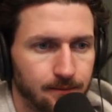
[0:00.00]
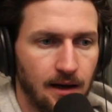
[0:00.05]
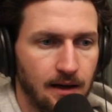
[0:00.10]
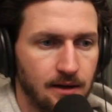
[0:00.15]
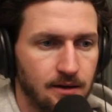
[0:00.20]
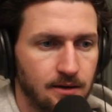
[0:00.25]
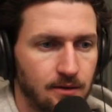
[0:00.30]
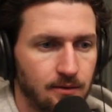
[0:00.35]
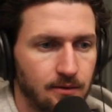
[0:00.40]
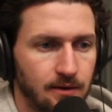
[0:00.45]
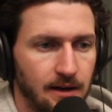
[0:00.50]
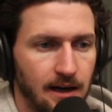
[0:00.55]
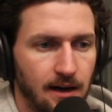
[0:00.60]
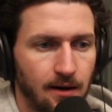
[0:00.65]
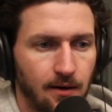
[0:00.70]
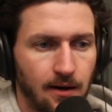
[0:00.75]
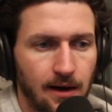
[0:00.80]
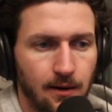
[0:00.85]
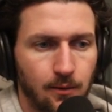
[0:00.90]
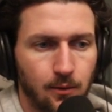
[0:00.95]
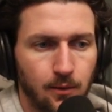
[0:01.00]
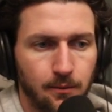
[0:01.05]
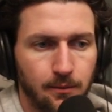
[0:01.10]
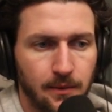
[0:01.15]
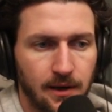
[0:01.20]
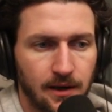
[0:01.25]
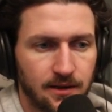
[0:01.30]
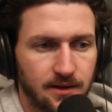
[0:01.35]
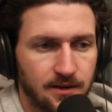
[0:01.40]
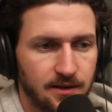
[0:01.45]
And so now I will
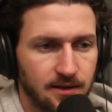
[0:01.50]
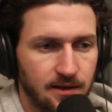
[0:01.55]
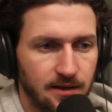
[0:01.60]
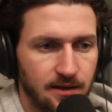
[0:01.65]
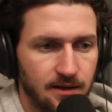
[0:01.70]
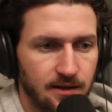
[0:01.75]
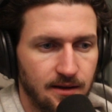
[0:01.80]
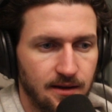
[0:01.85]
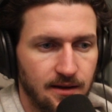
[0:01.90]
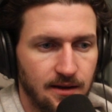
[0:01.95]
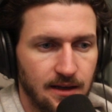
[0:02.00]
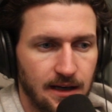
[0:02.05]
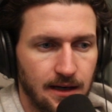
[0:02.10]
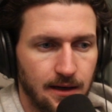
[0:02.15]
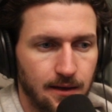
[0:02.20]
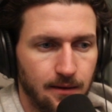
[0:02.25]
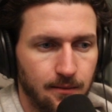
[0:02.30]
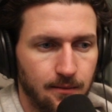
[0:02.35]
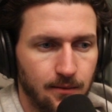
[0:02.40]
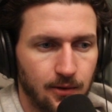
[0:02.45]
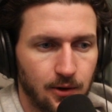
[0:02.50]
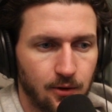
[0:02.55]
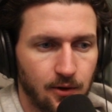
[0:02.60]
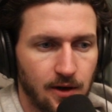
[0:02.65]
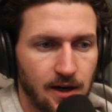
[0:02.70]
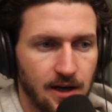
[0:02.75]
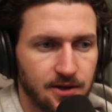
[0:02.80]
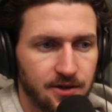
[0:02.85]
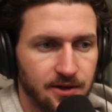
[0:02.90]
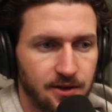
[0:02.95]
mix the
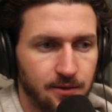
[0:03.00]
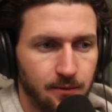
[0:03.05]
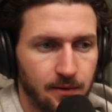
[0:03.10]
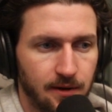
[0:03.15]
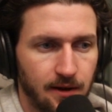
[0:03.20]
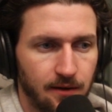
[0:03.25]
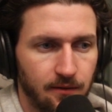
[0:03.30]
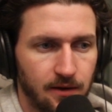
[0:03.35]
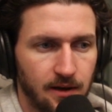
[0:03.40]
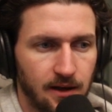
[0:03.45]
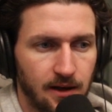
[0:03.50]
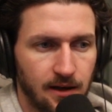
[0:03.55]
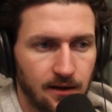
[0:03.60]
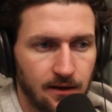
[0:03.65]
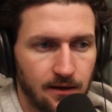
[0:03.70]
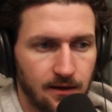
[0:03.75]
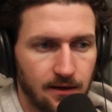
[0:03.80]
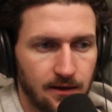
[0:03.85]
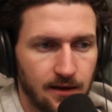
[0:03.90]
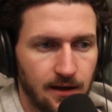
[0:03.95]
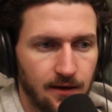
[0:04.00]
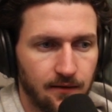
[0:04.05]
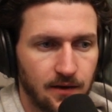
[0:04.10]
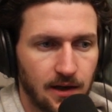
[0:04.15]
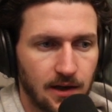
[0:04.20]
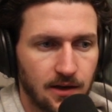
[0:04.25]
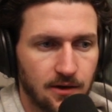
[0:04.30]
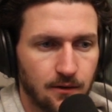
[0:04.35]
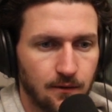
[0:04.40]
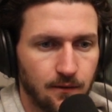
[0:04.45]
crash in with everything that I've
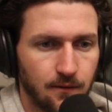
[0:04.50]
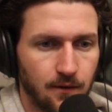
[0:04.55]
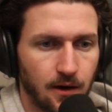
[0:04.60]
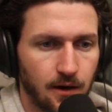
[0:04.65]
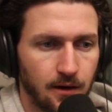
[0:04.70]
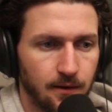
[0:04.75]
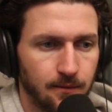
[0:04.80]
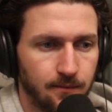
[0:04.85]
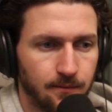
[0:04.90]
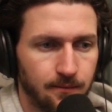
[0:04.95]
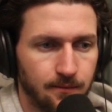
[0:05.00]
done so far.